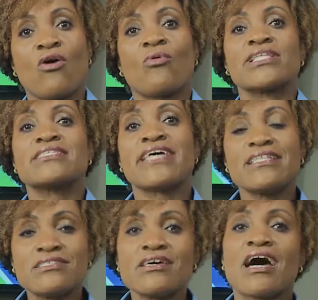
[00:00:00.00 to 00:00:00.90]
What
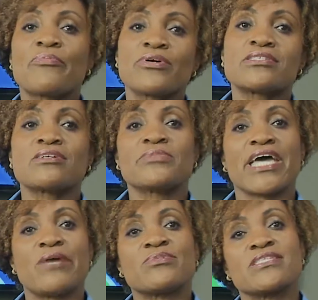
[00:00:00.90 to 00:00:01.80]
tends to happen
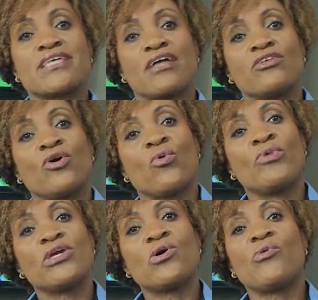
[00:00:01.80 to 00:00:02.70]
sometimes is that
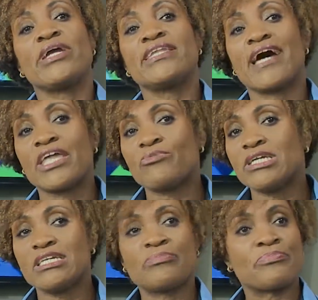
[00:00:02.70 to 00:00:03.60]
we go in and
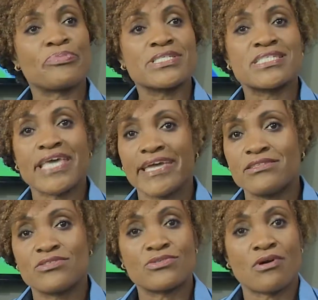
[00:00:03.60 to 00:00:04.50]
we
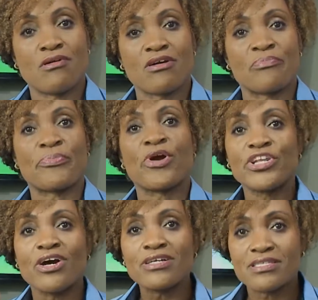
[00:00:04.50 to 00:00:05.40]
present our
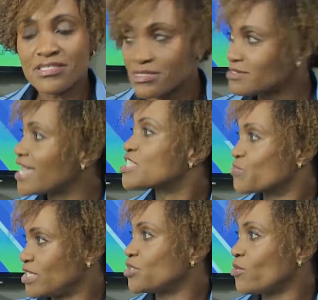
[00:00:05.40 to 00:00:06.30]
product as
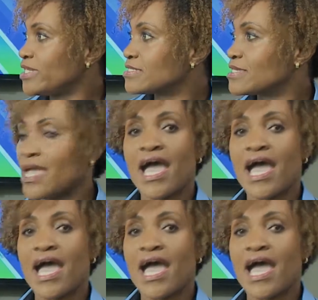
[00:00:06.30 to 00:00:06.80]
we know it,